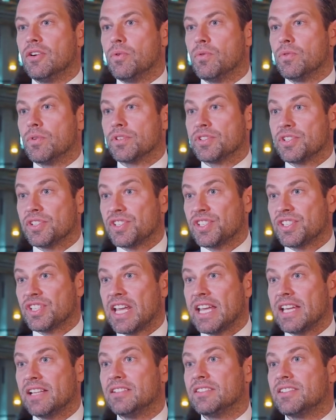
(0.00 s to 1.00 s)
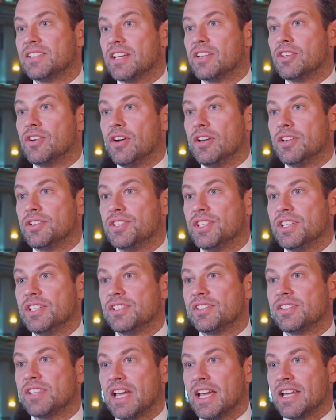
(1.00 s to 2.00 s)
or to scale
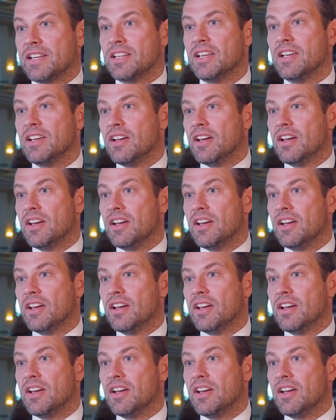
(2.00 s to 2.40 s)
technologies that